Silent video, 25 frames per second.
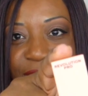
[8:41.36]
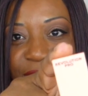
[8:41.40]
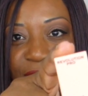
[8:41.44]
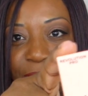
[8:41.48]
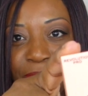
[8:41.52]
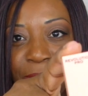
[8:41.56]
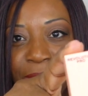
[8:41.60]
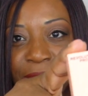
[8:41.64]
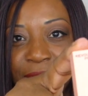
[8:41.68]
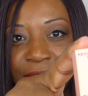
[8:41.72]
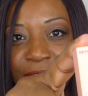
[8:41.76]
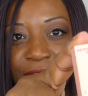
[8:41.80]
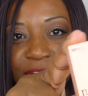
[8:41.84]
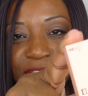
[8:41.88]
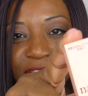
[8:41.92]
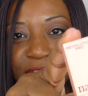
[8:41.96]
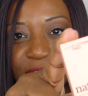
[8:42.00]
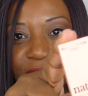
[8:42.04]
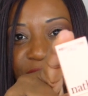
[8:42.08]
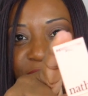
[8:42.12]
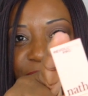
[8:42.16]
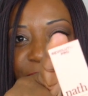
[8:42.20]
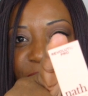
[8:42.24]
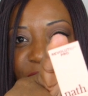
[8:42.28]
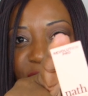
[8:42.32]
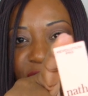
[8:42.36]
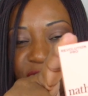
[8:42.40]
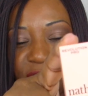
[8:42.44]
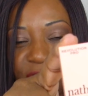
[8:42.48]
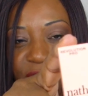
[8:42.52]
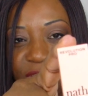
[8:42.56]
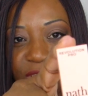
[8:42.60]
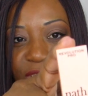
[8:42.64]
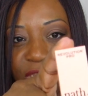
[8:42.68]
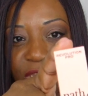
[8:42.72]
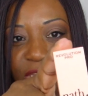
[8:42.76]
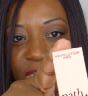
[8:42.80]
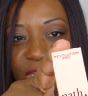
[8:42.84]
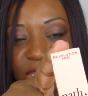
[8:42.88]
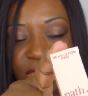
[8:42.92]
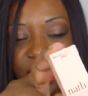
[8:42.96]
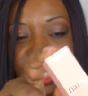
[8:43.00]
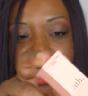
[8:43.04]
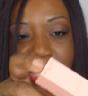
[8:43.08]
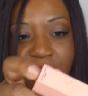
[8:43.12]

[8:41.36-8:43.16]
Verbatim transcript: that. My nail's a little bit crusty,